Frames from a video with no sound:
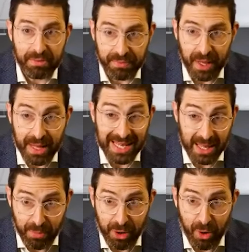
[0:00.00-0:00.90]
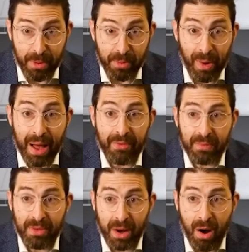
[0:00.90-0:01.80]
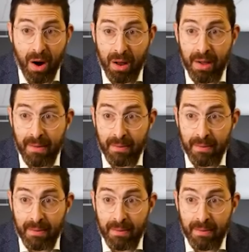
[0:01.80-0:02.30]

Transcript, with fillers: Right. And that's how they put around people around them that are